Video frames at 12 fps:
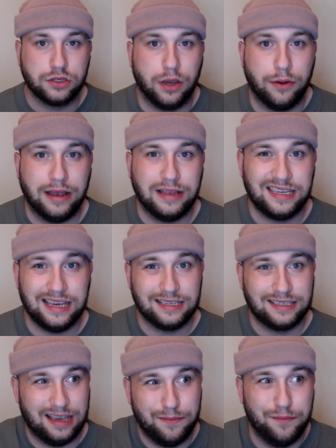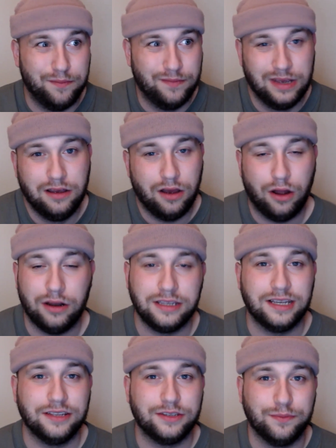So uh, TSM, all
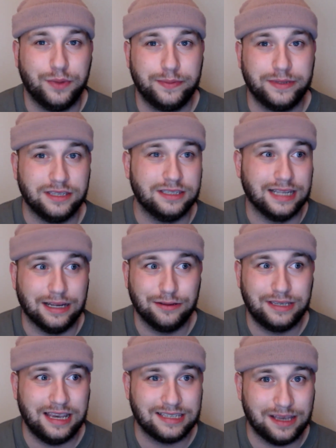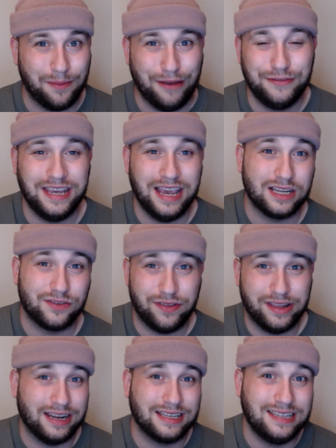intents and purposes, is now TSM FTX for
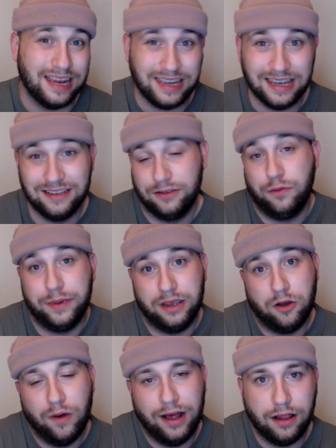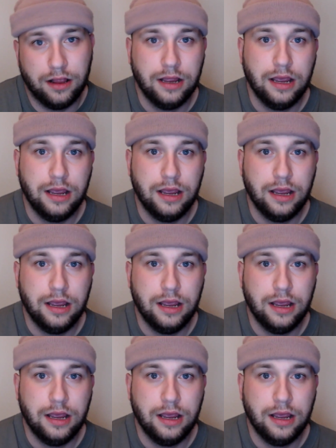the next ten years, all being well.